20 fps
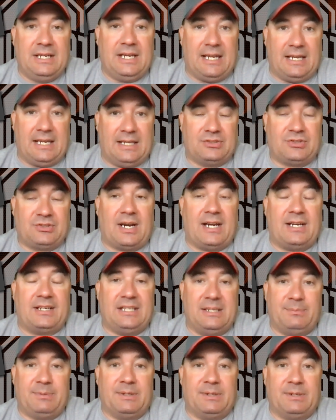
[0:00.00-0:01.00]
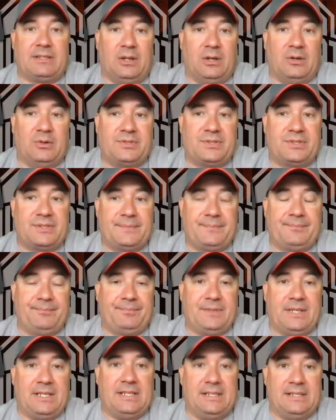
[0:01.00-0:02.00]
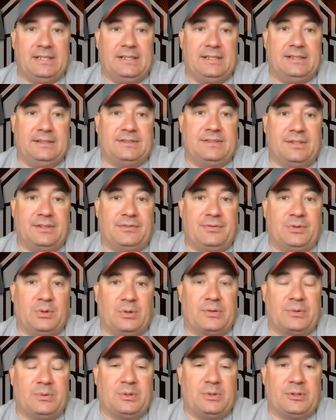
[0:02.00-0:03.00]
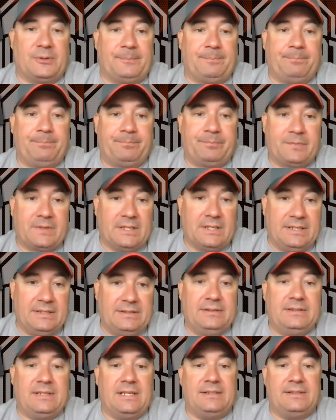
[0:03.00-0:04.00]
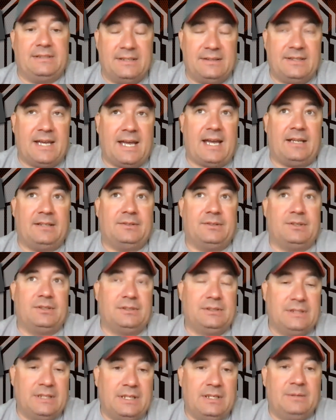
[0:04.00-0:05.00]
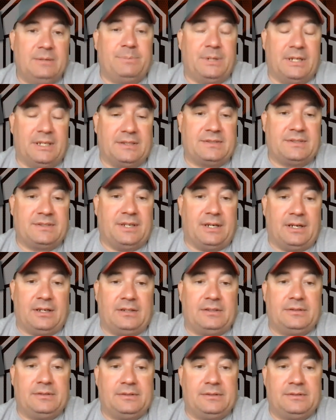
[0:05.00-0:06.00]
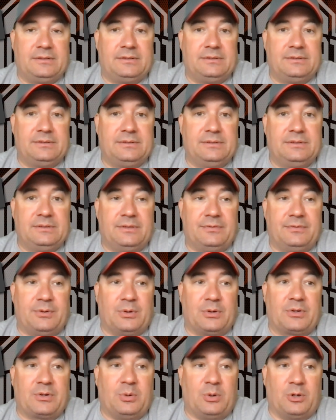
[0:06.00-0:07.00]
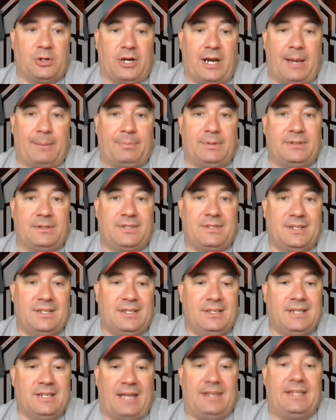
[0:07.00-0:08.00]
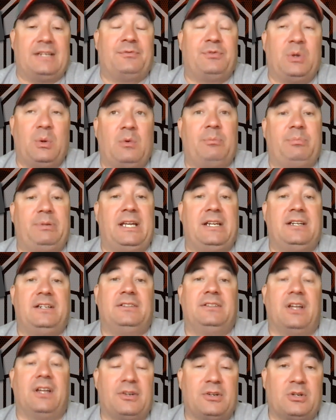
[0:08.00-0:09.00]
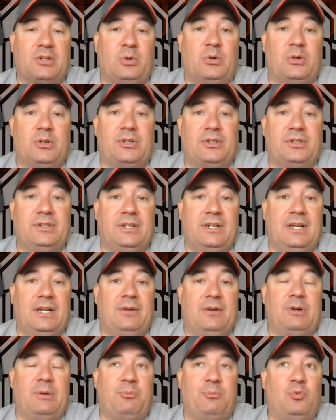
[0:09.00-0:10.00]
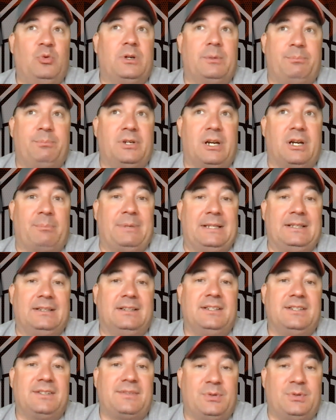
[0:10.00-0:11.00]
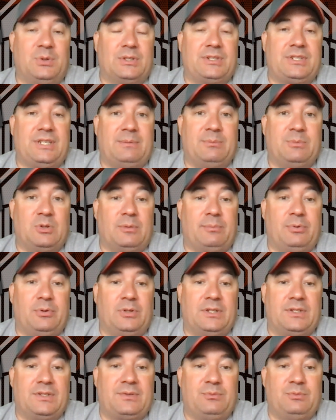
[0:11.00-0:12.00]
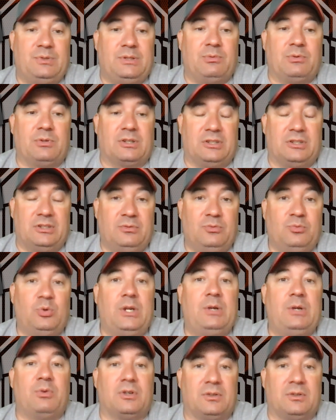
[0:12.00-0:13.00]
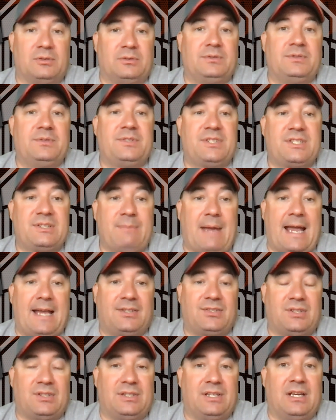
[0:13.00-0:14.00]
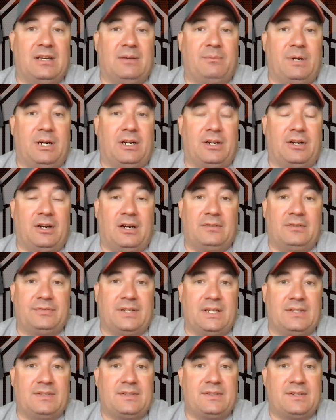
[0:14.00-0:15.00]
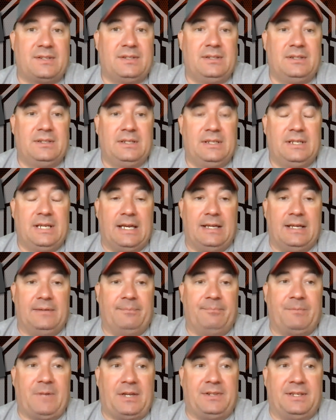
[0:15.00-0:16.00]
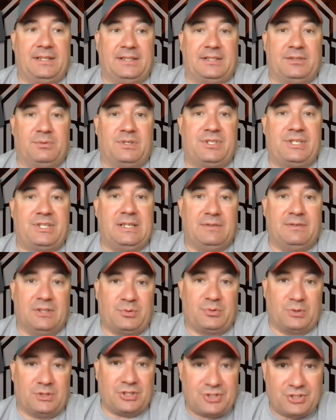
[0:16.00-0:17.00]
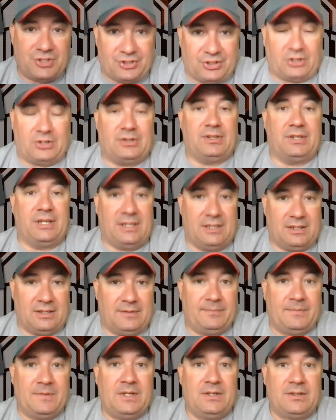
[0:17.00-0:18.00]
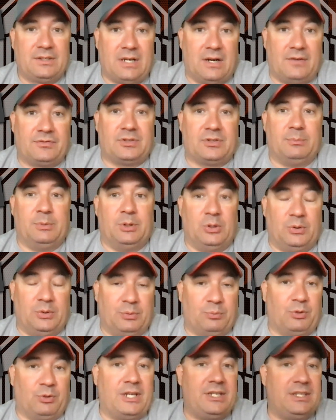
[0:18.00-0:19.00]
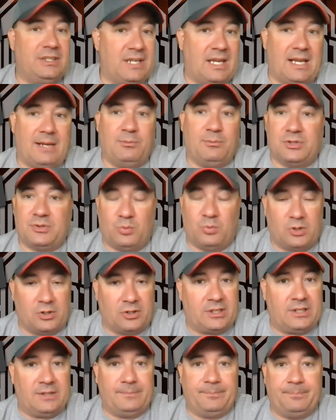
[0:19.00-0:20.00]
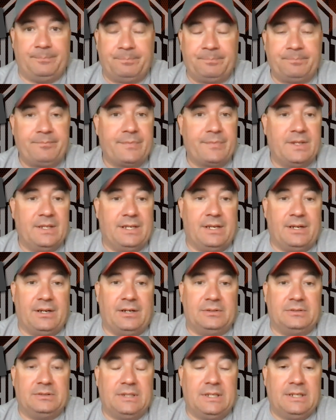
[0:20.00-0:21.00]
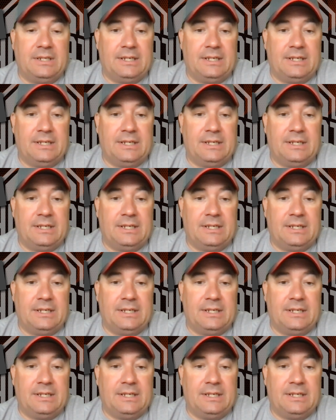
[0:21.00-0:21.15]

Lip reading: and try and keep it close into the fourth quarter. They did that, but the fourth quarter happened. I think if we would have played another quarter, we would have put up at least 14 more points. We were smashing them on offense. And I think the receivers were just starting to get comfortable. Running game was working, you know.